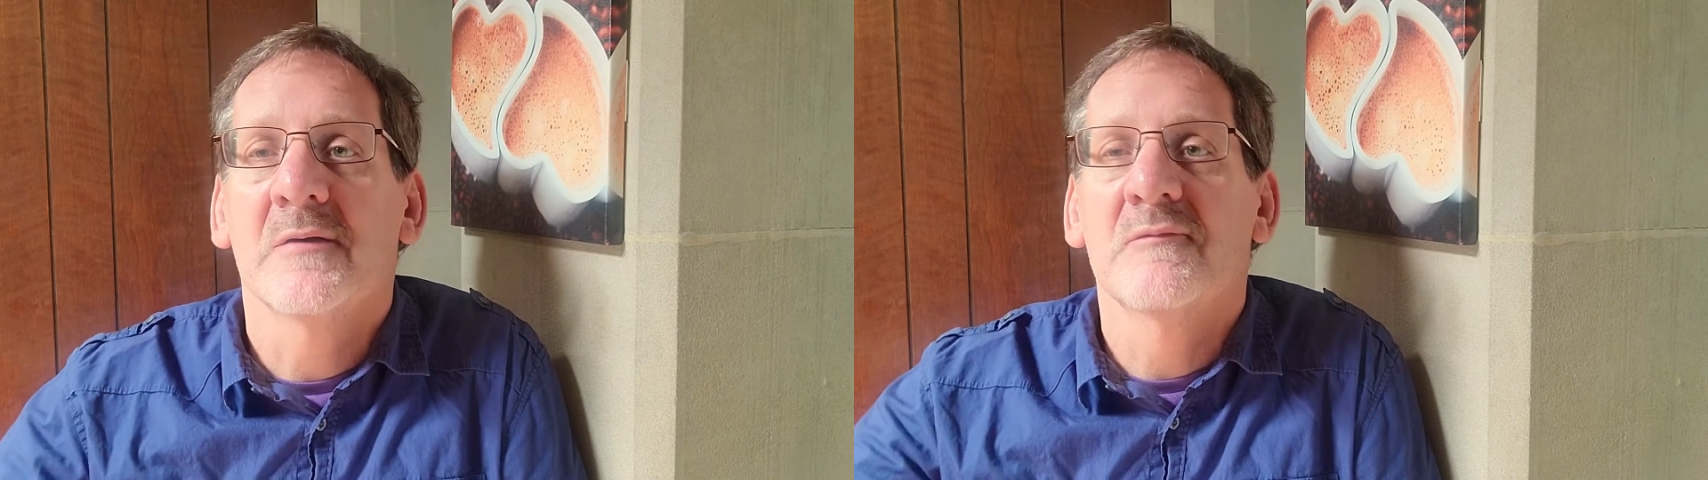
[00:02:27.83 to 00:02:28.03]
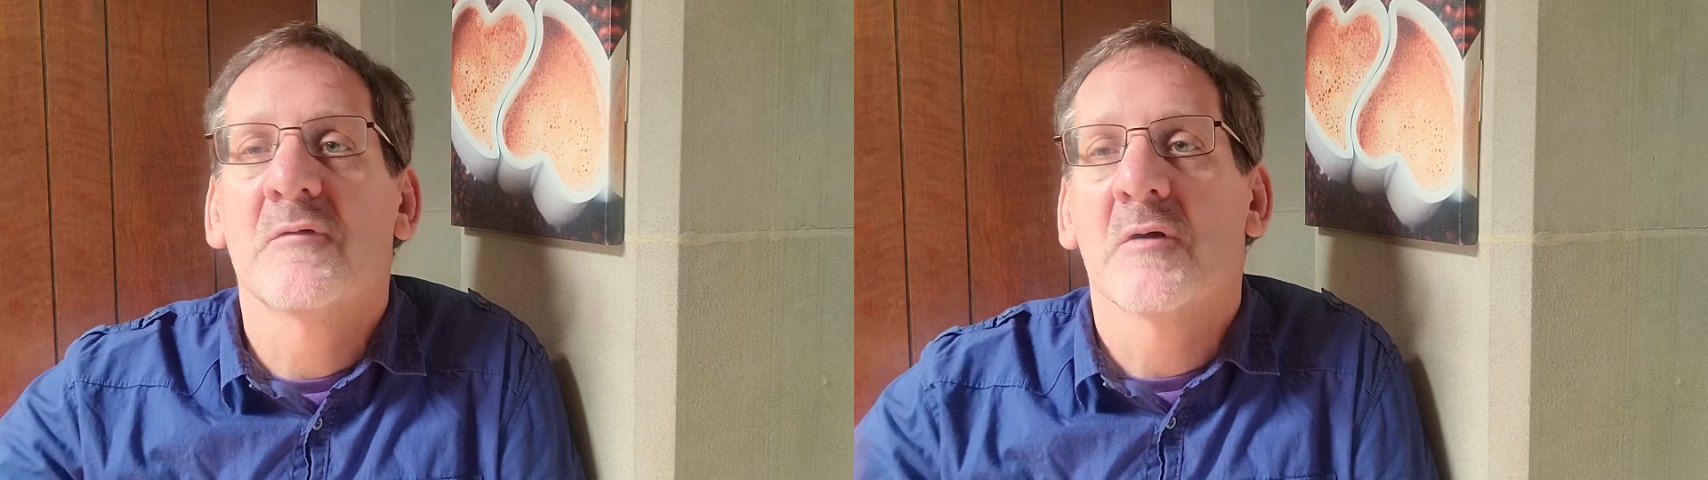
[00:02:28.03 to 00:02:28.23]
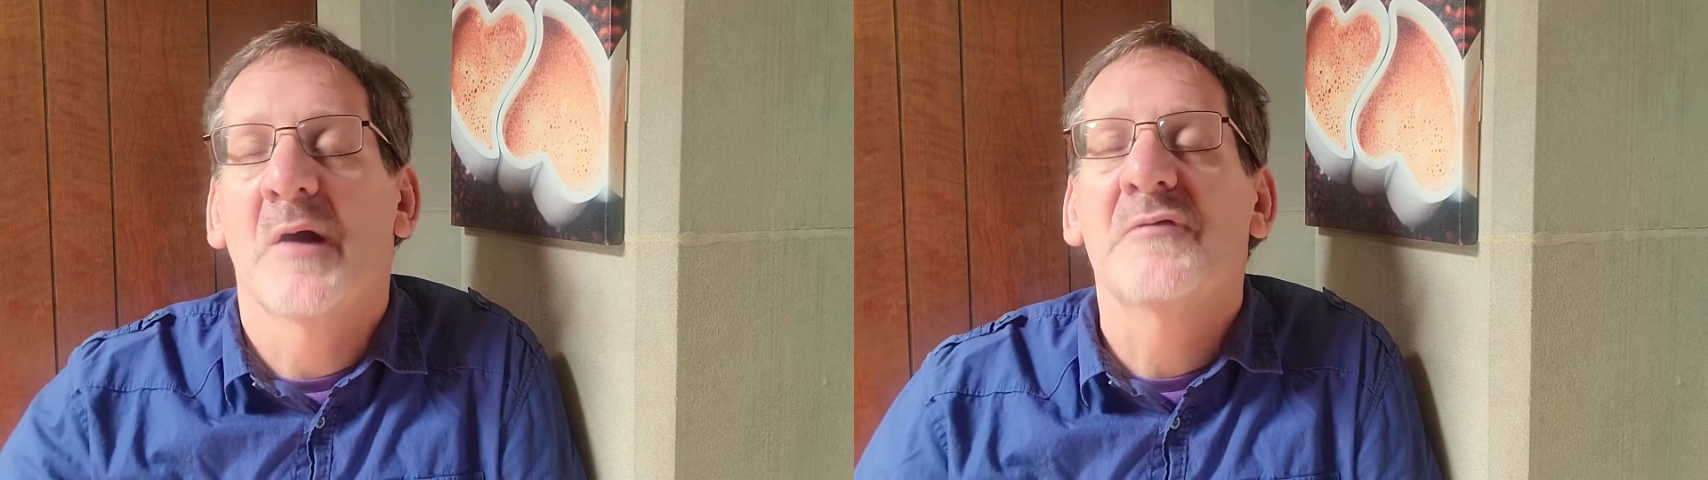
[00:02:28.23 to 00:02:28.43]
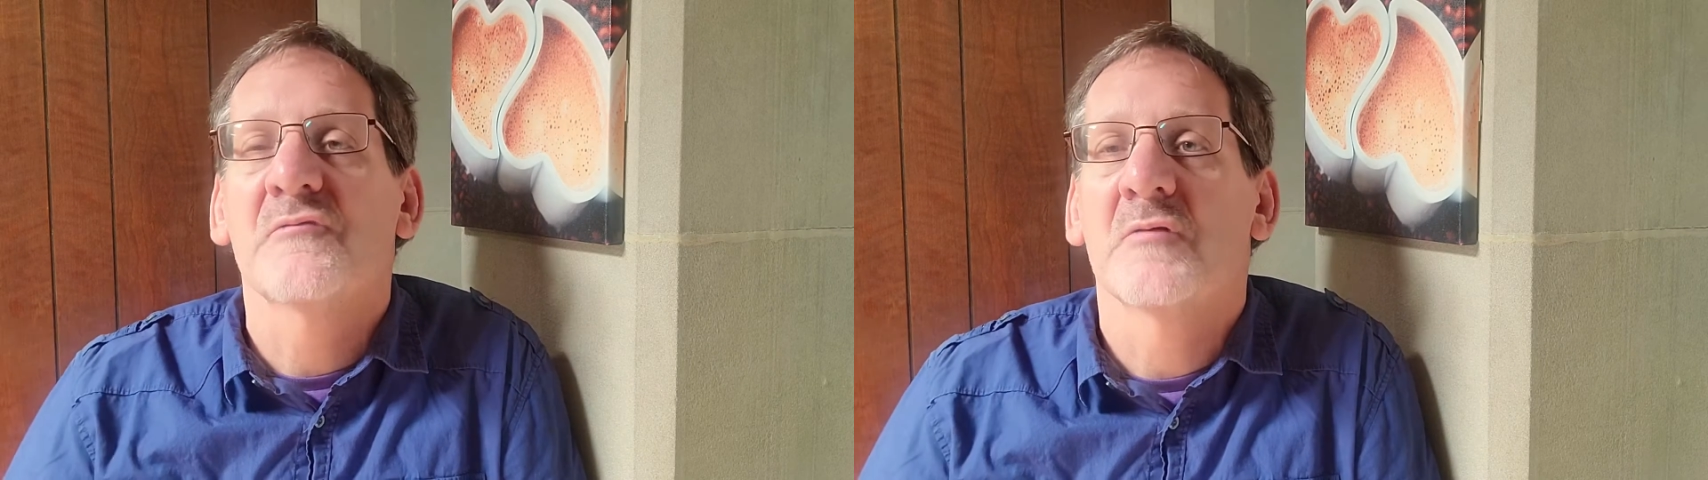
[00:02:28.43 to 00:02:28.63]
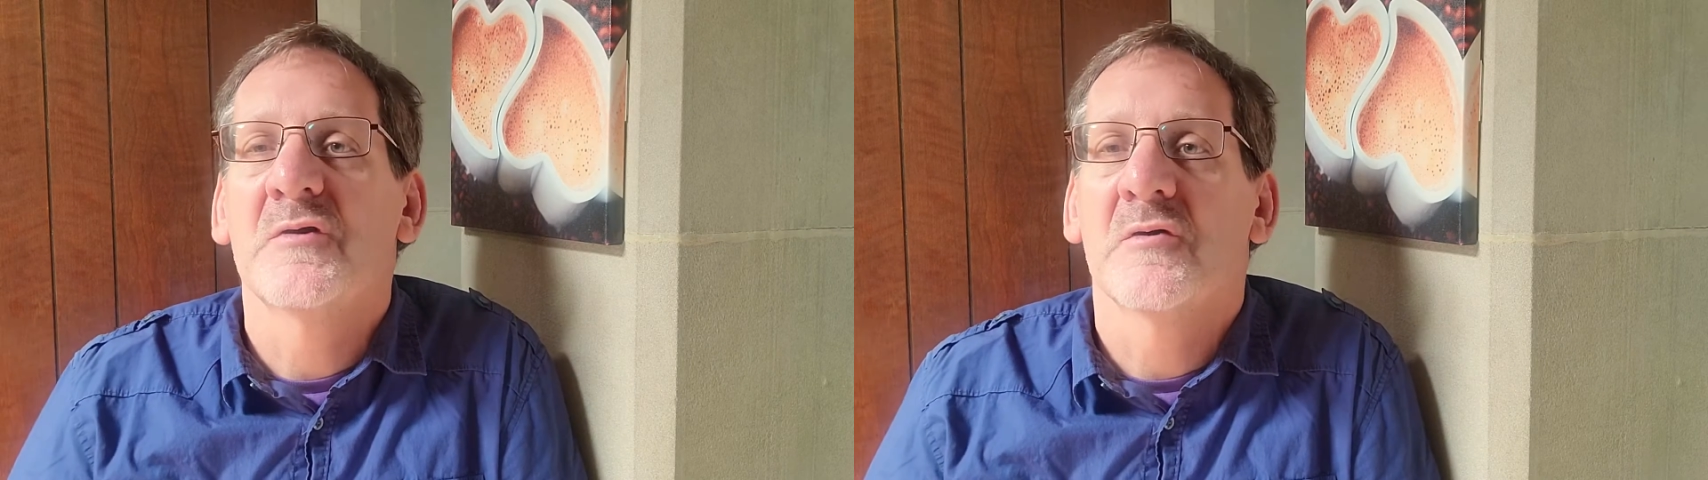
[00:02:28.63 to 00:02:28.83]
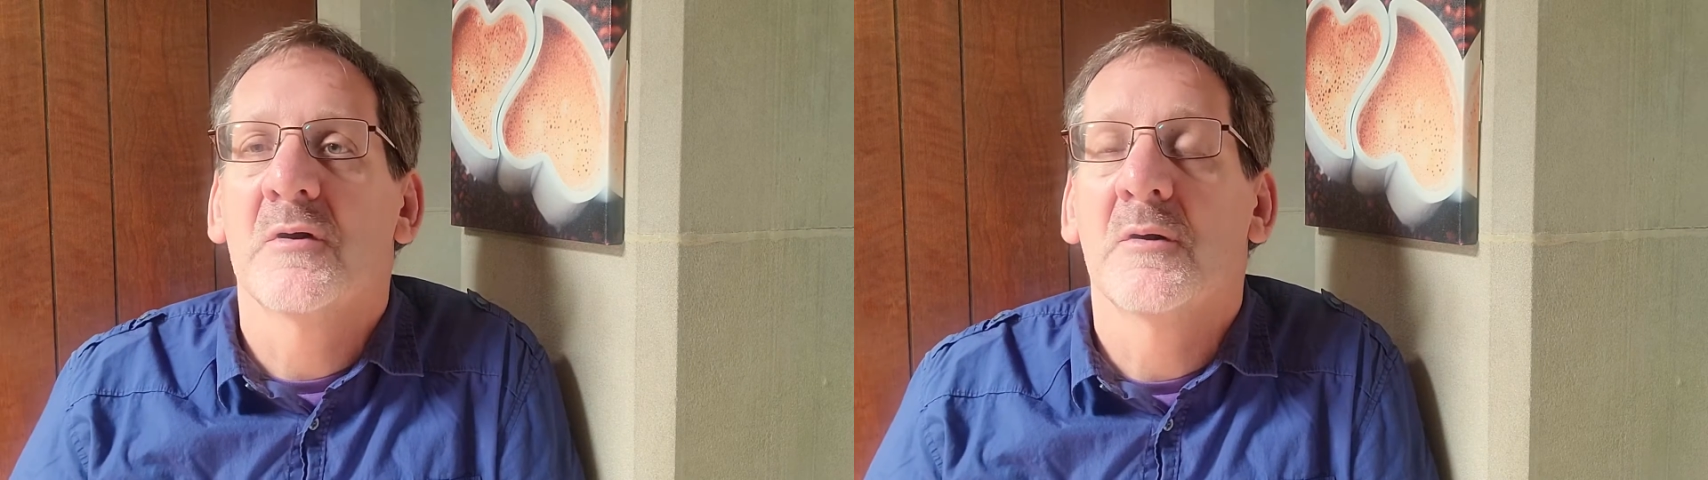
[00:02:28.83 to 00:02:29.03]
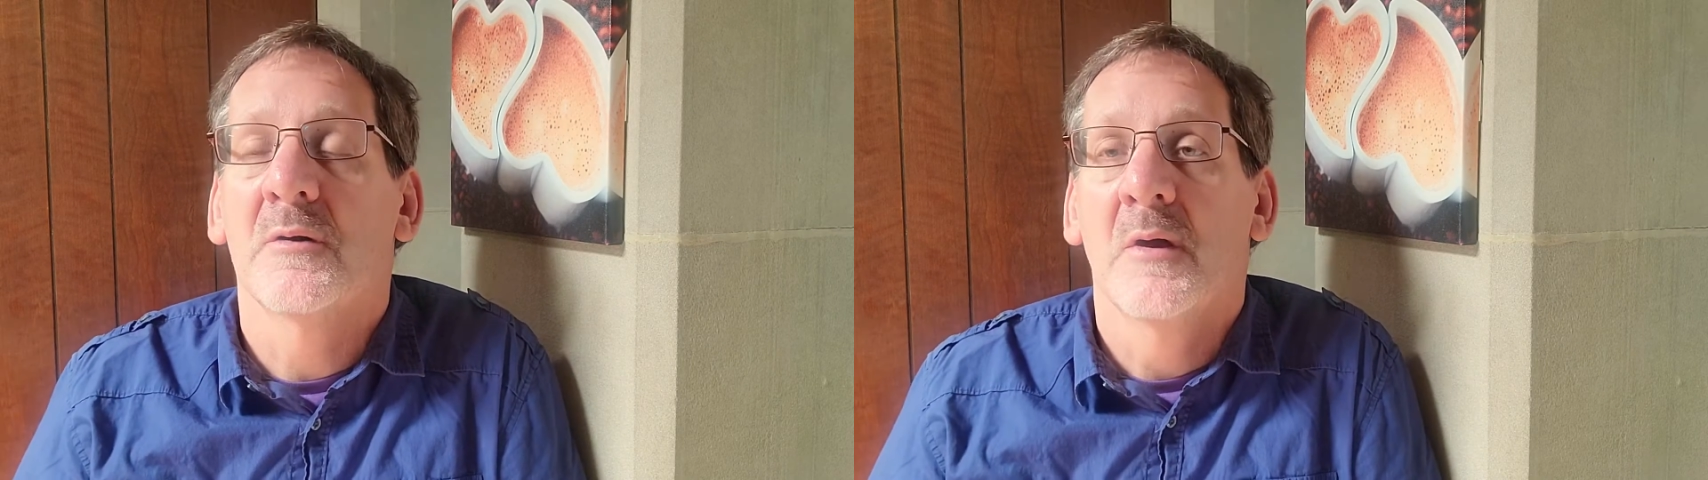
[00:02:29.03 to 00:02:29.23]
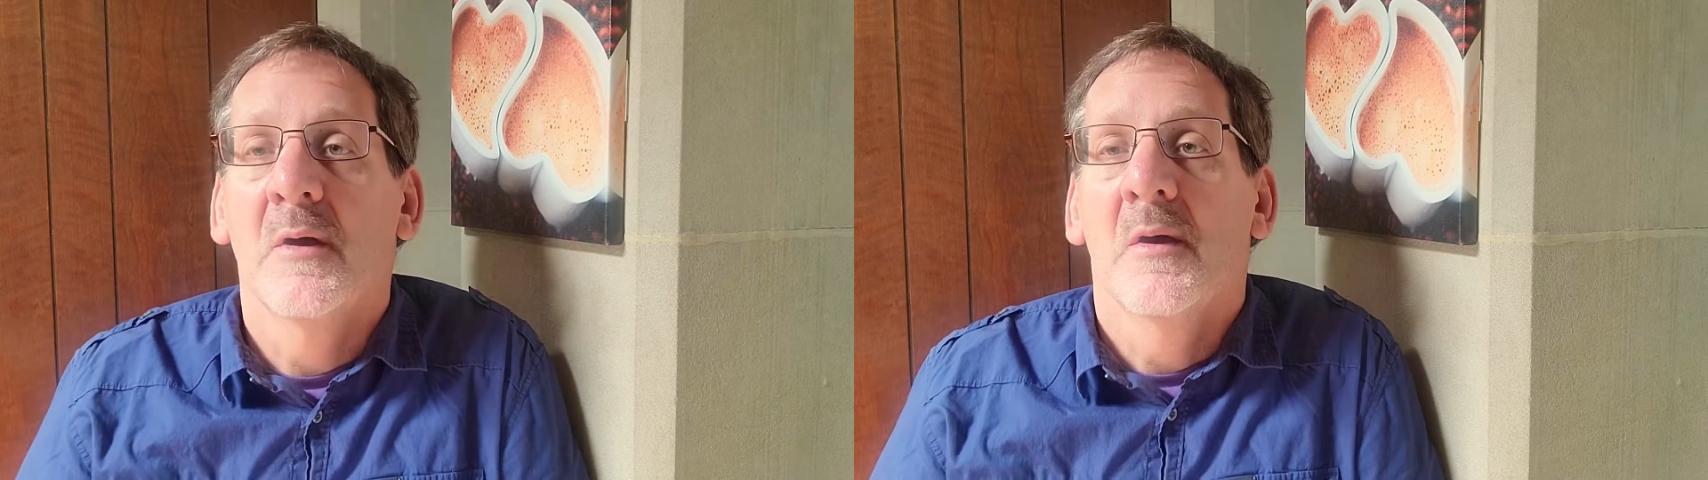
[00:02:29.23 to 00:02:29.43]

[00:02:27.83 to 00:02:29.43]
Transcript: of Christ's return?